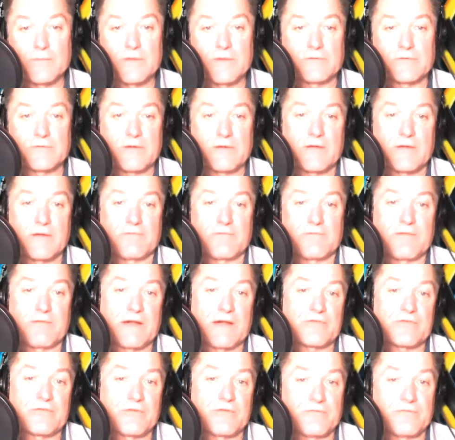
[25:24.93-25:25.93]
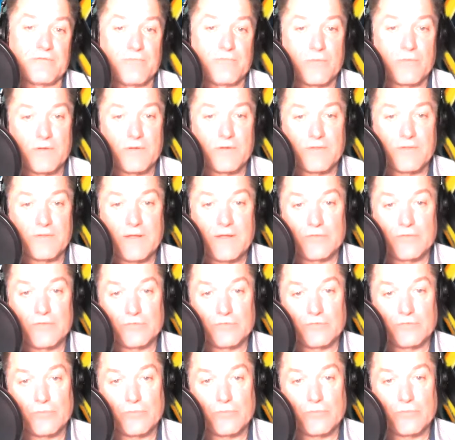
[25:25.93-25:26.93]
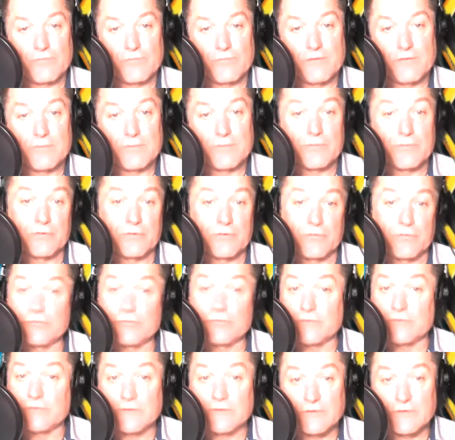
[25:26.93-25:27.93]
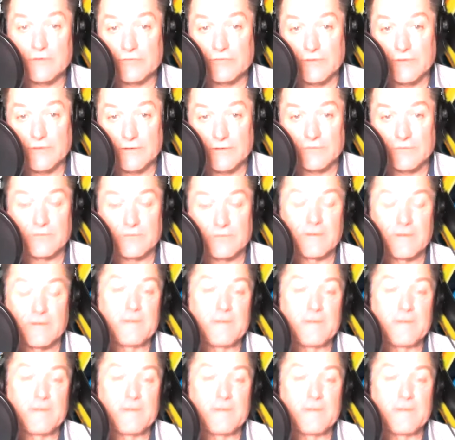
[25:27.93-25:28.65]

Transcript: He's got a factory of 40,000 square feet producing these things.